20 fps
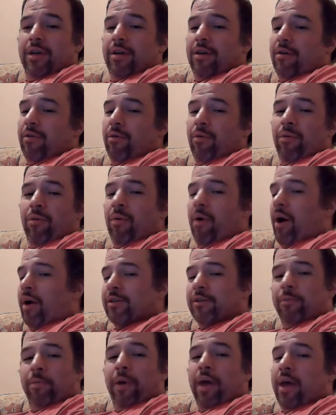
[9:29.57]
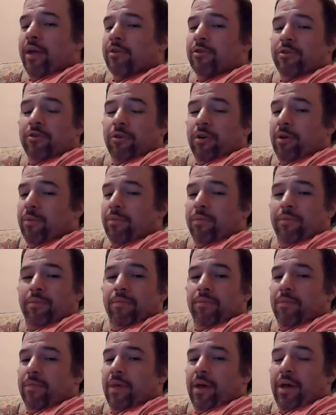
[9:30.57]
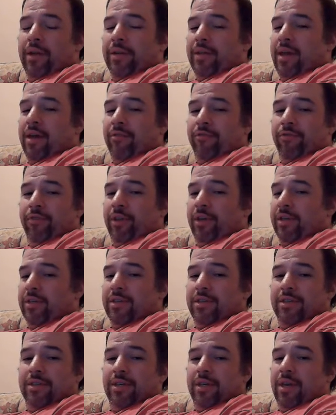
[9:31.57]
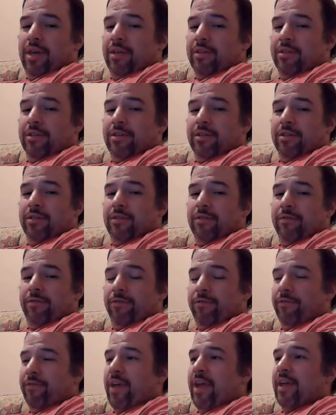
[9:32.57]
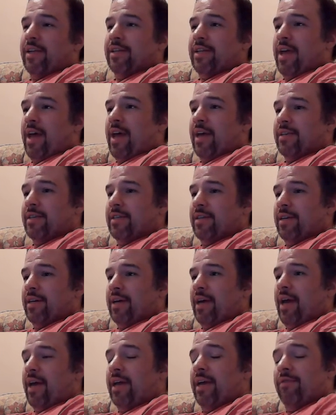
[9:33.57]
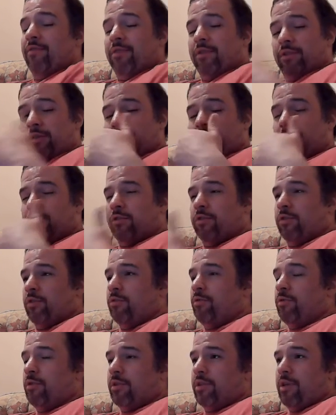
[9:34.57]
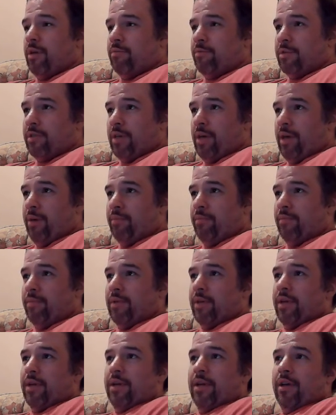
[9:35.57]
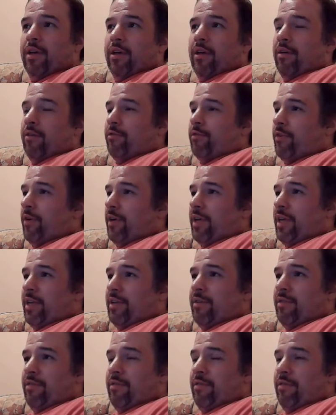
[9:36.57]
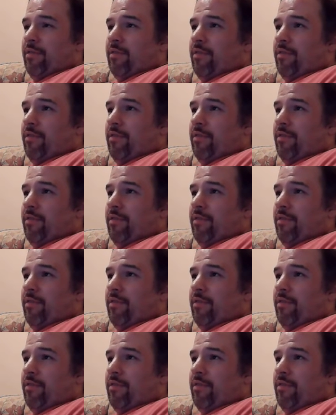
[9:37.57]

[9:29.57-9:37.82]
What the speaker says: watch Bad Trip on Netflix. It's fantastic. I give it 2 thumbs up. Fucking